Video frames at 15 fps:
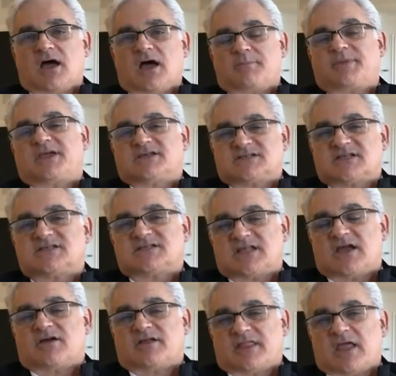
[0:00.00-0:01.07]
Because it's
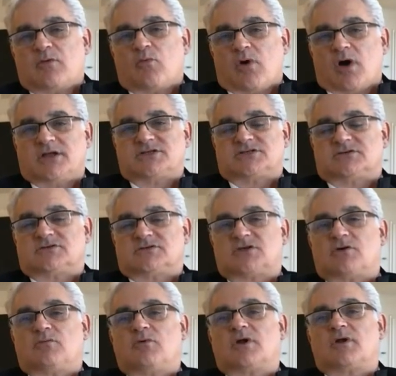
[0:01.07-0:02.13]
there and they want to.
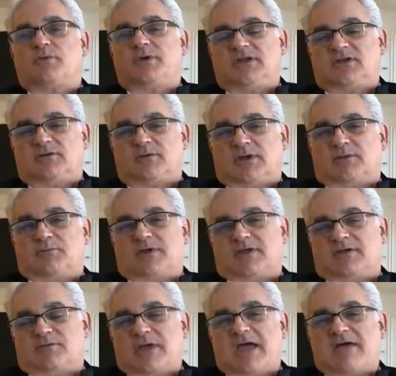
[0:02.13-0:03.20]
So what are we doing?
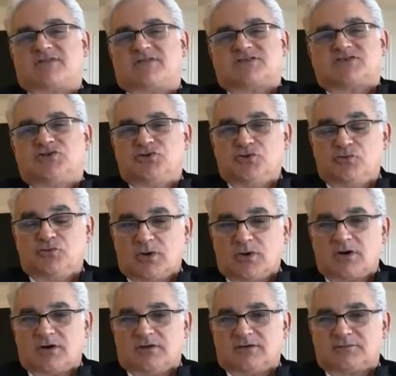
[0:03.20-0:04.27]
We have this new
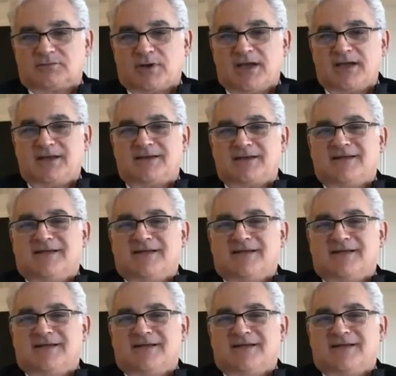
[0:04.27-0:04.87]
world, right?